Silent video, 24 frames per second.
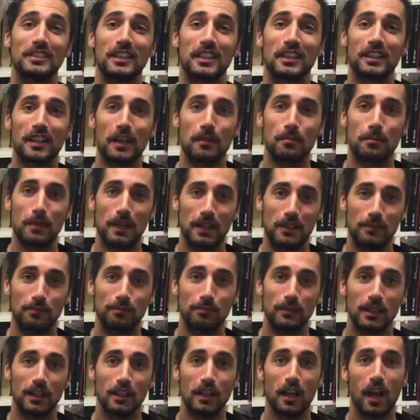Day campaign.
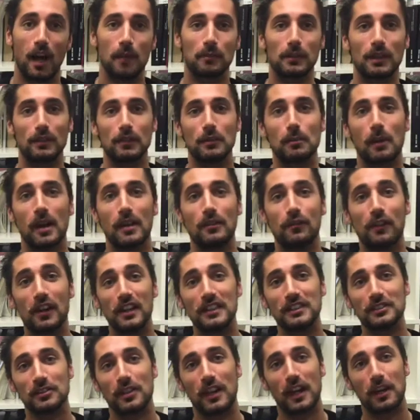I'm giving my
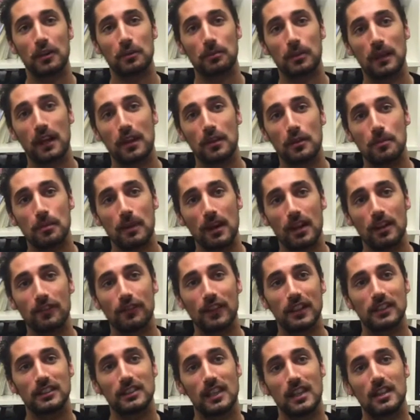advice on how to plan the
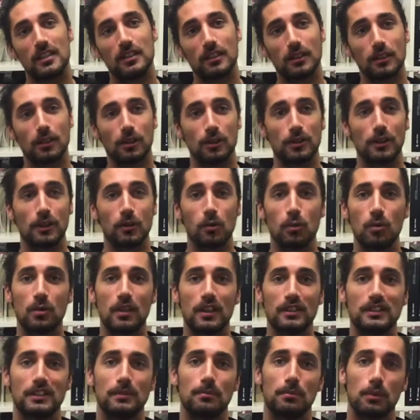perfect date, including all
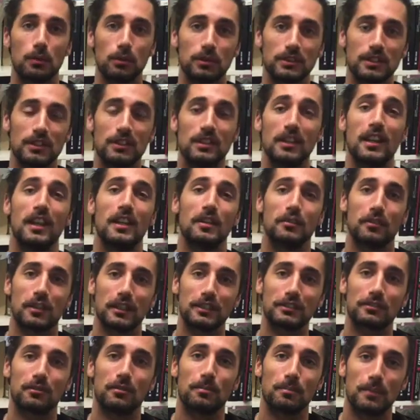that's important in a
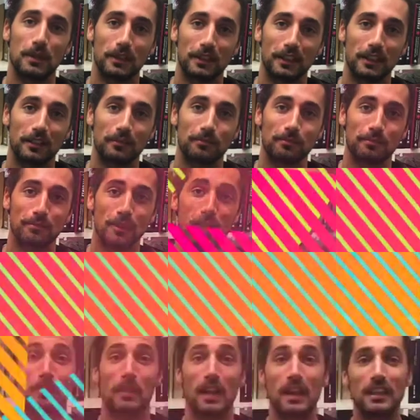restaurant booking.
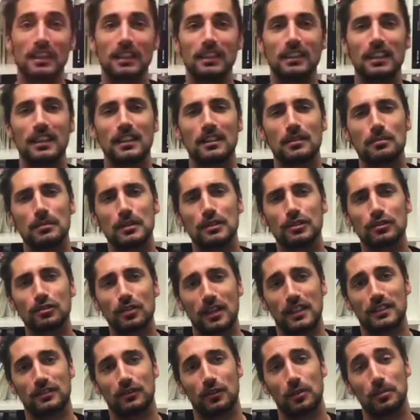Planning a date can be
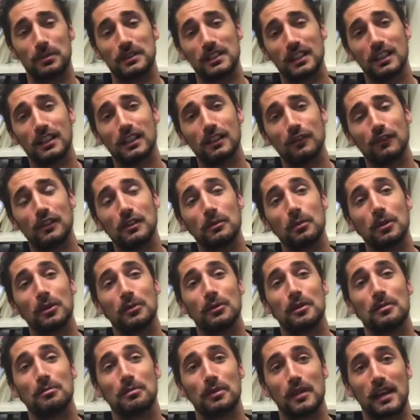stressful, particularly if you want to
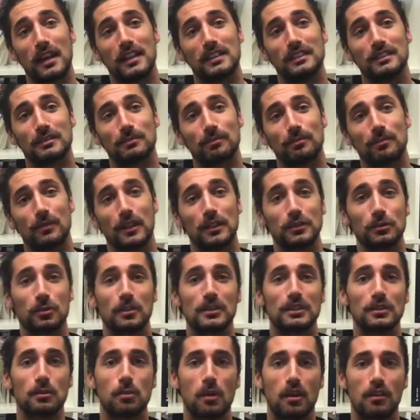impress. There's
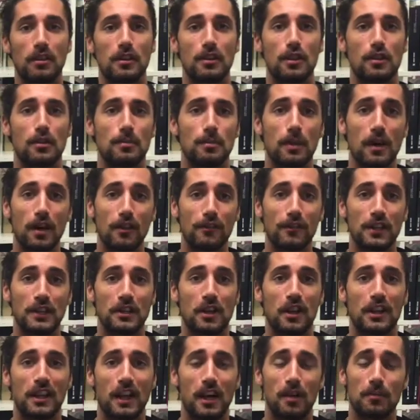always a worry that the perfect
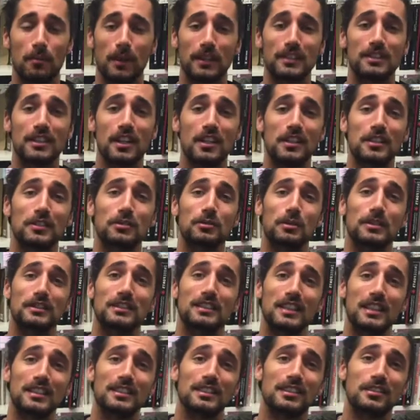night out might turn into a
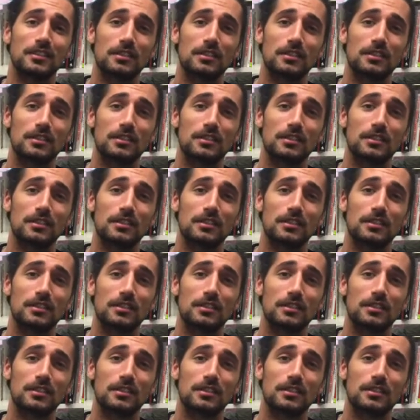dating